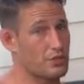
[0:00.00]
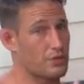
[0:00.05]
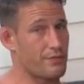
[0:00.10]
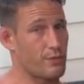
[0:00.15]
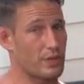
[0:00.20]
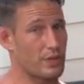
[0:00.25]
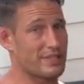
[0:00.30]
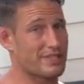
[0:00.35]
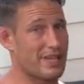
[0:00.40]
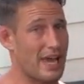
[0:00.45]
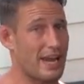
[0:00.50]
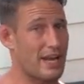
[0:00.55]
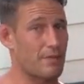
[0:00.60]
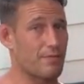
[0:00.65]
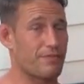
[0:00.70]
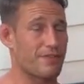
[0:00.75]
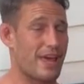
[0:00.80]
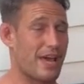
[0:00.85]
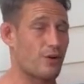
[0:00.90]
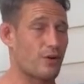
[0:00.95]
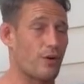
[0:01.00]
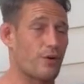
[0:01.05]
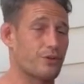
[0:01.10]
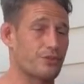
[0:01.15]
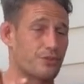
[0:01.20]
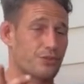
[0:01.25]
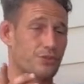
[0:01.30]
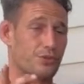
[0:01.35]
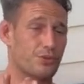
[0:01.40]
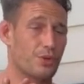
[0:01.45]
So if you want to sign up for that, go
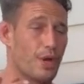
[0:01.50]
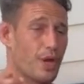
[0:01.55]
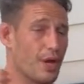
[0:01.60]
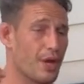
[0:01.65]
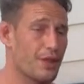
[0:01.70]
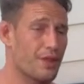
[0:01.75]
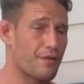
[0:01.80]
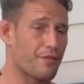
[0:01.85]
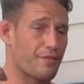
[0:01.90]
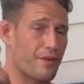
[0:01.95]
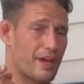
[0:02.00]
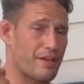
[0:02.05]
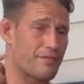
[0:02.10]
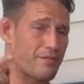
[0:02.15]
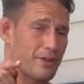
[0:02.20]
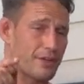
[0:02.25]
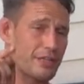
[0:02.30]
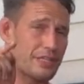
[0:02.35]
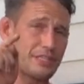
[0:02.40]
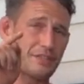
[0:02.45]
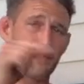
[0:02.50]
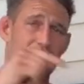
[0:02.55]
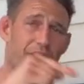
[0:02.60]
to the Fight Fearless